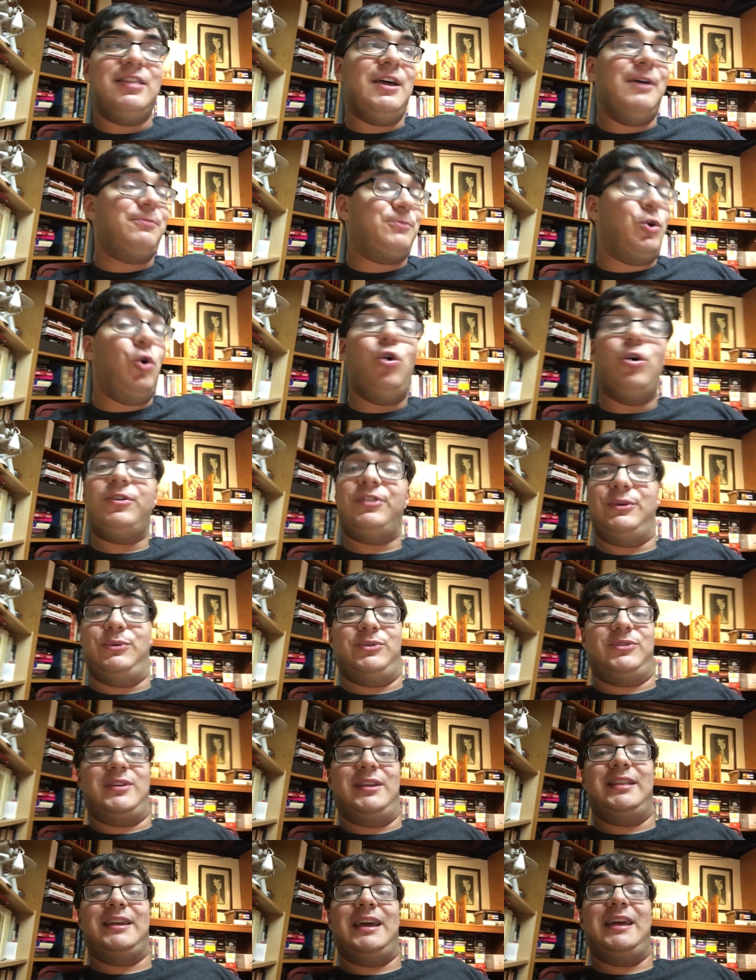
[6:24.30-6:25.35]
of course it was
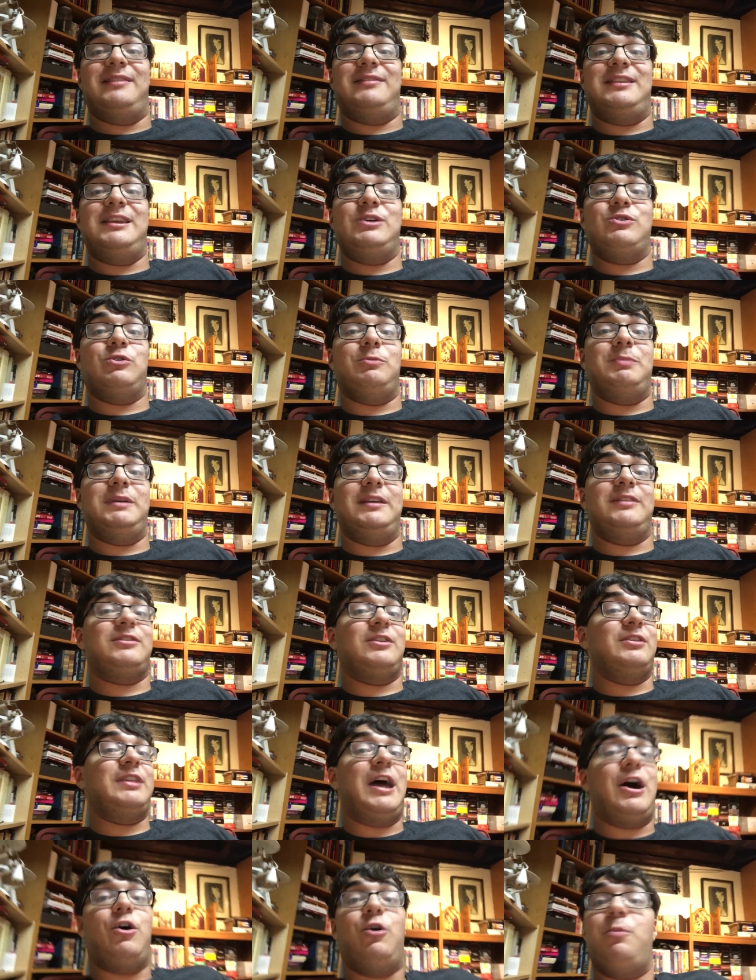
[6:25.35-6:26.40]
going to get a sequel based on
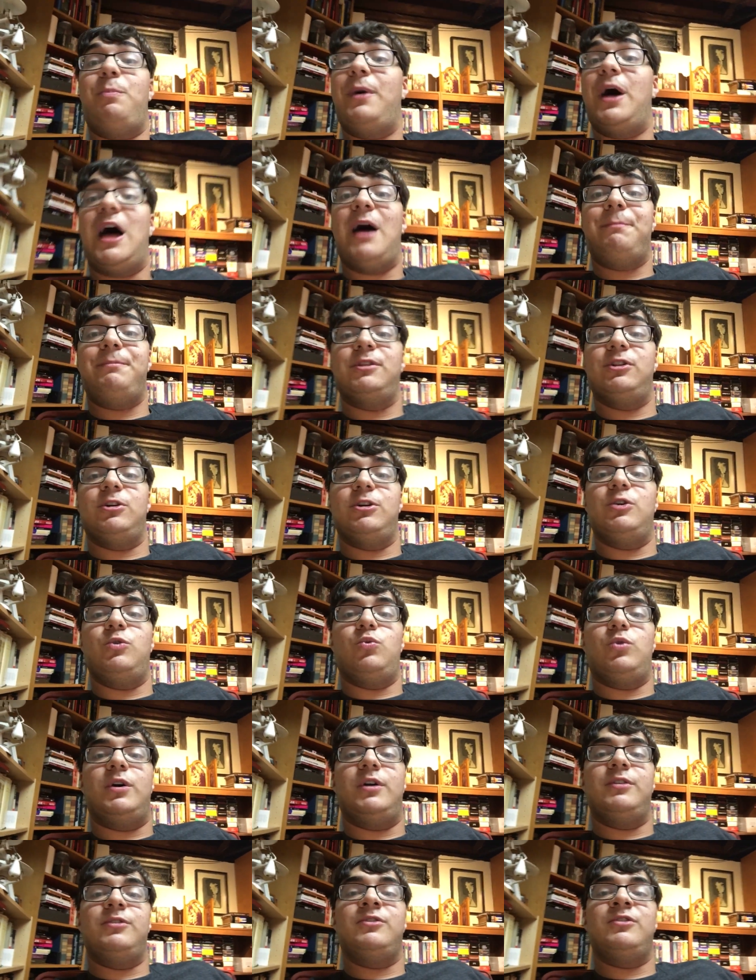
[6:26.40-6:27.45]
how popular it
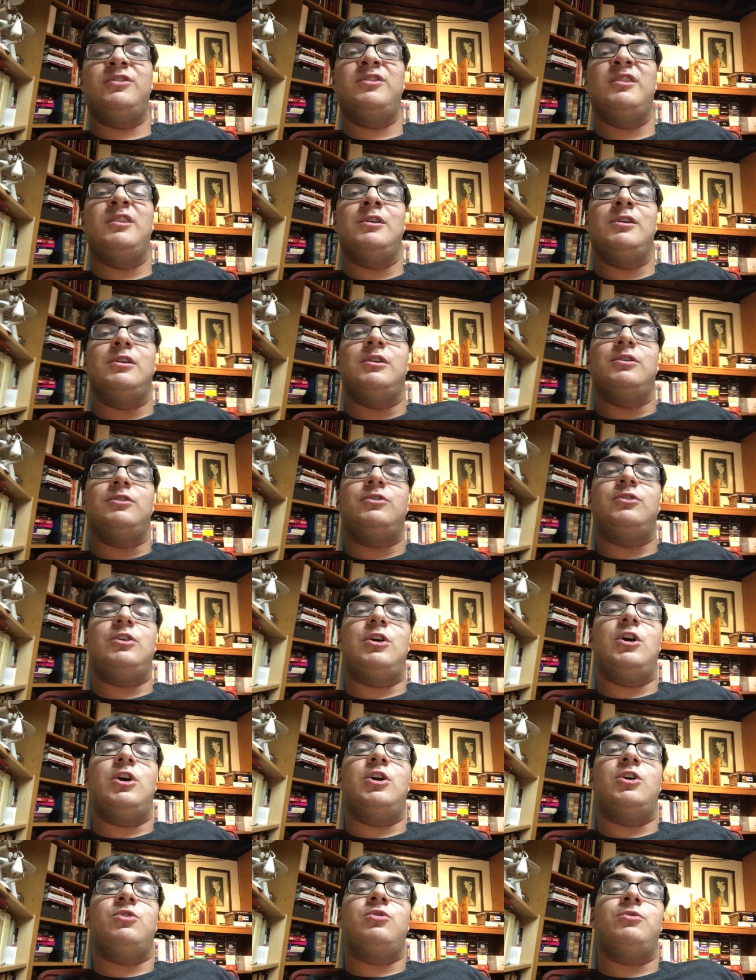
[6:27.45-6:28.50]
was.
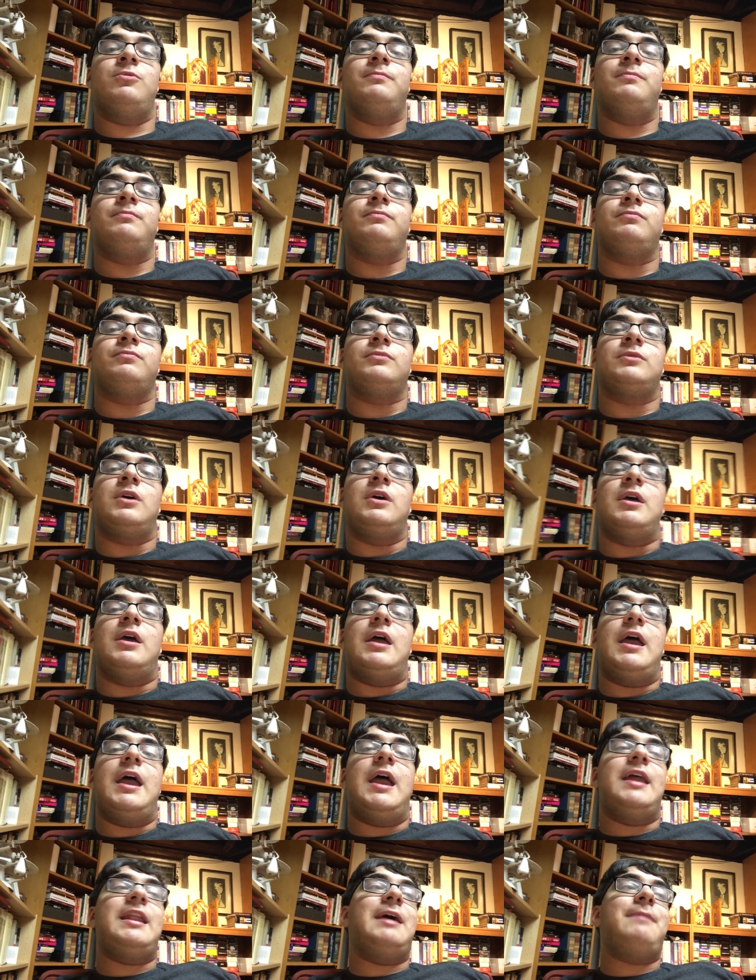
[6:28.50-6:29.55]
So,
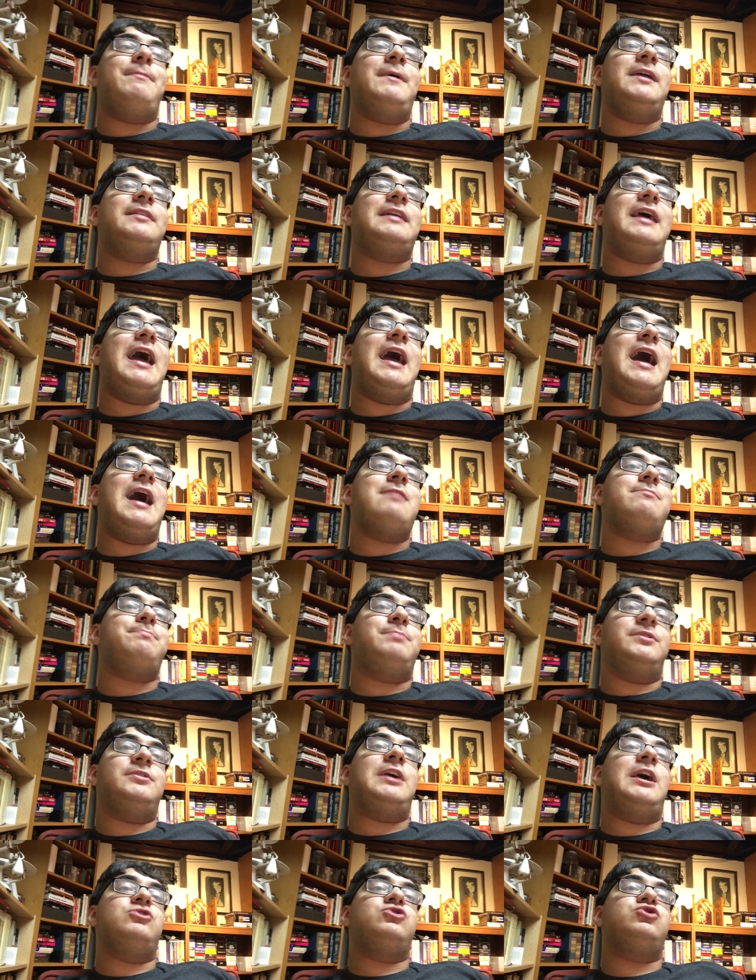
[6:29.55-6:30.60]
and I think they have
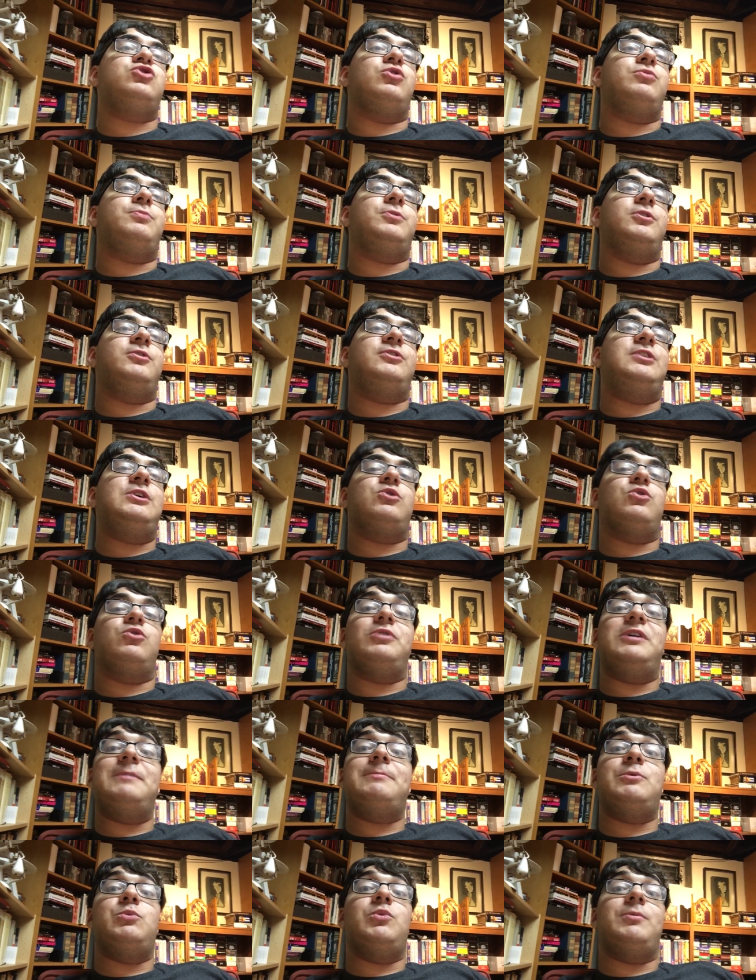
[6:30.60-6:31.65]
potential for a sequel
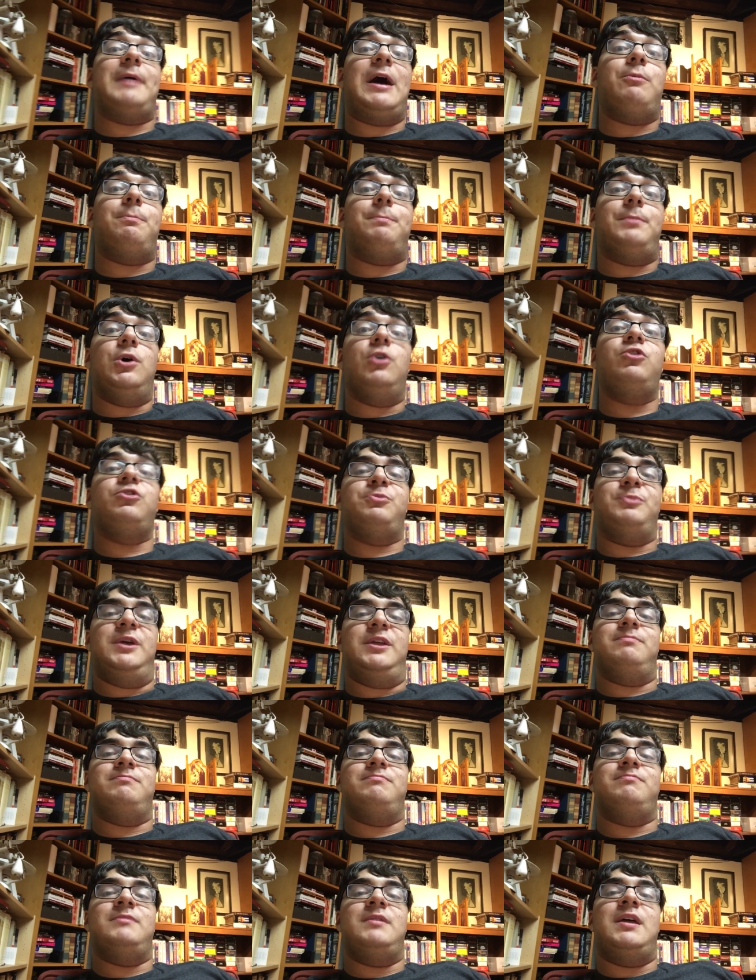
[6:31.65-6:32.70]
even without Boseman.